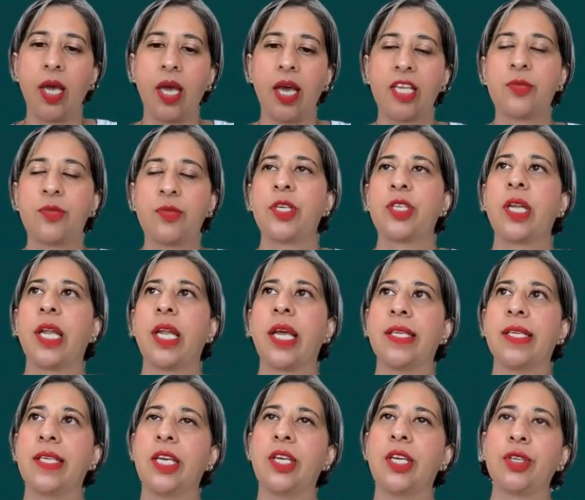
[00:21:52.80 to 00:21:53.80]
a
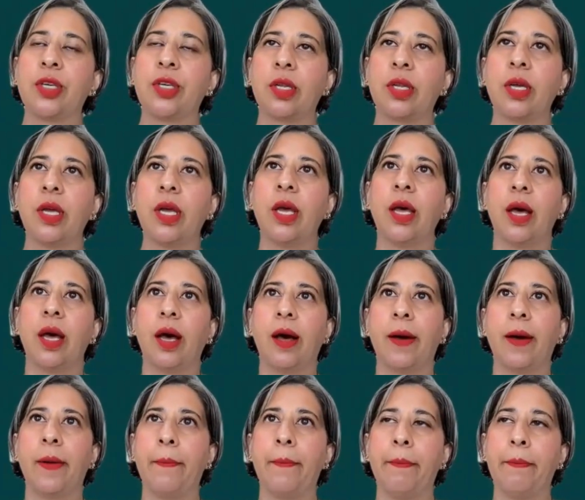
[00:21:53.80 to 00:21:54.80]
specialization.
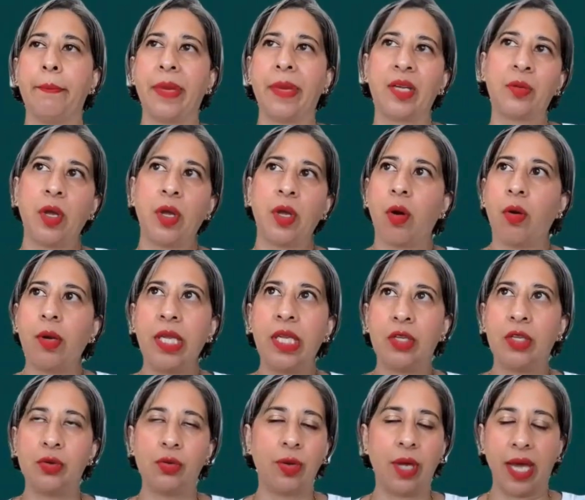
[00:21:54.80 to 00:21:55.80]
But we only
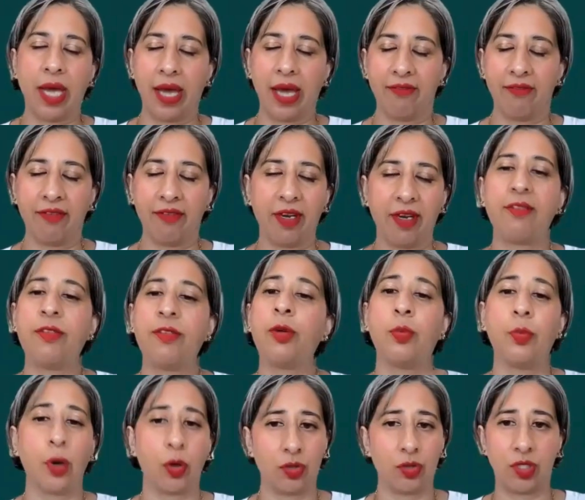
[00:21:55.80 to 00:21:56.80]
do have very few
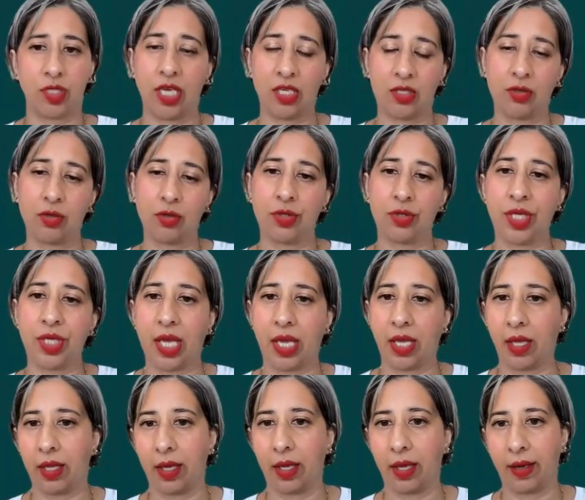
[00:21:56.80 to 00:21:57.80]
posts, as you
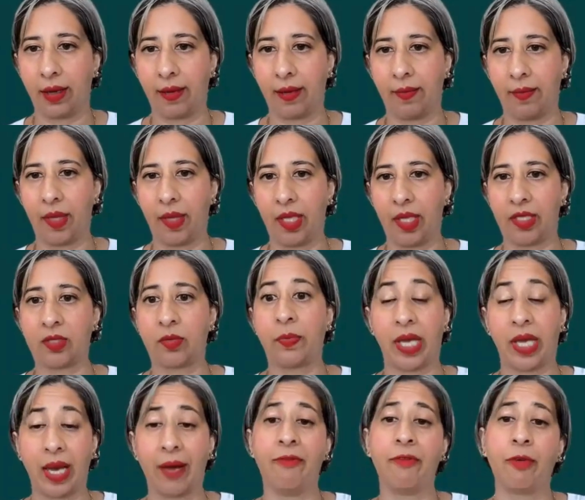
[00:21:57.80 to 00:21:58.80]
say. It's
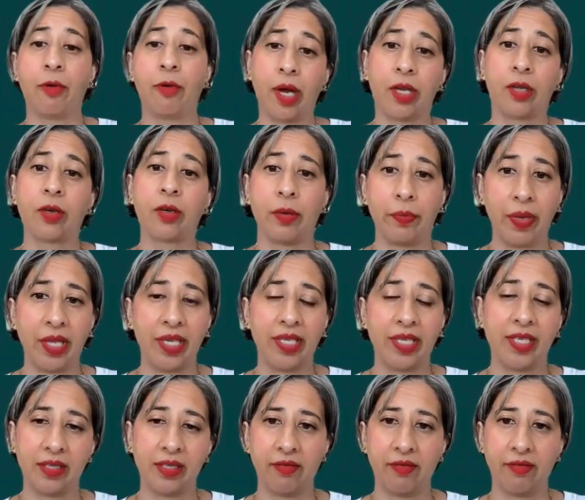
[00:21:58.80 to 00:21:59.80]
become quite
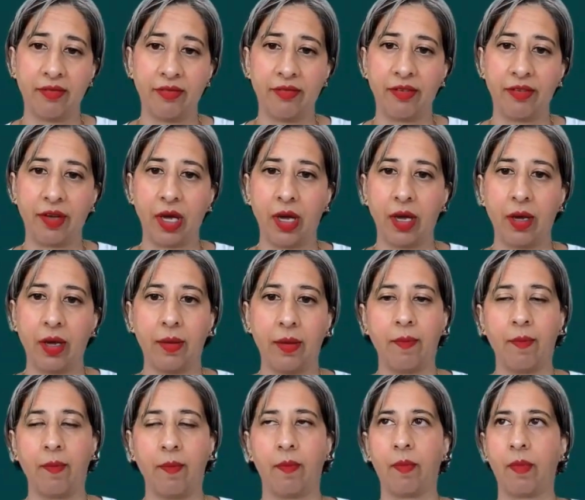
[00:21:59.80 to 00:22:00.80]
competitive.
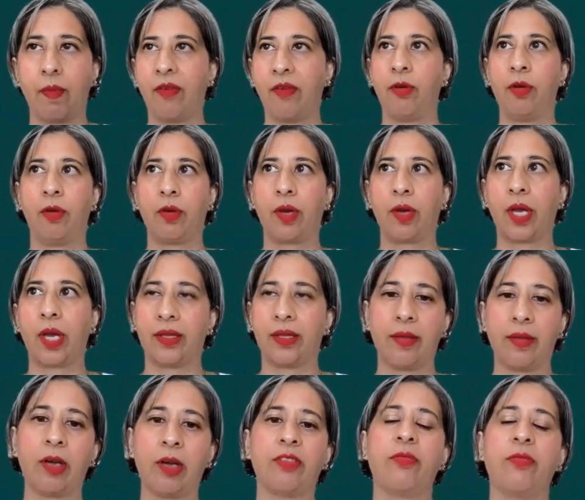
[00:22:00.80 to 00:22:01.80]
If you look at the
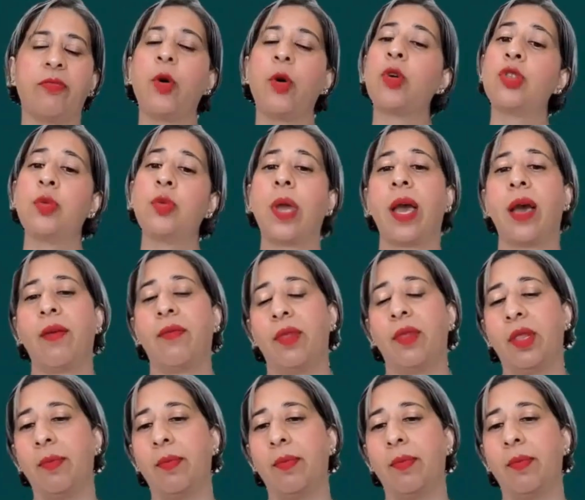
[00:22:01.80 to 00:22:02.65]
amount of posts we have and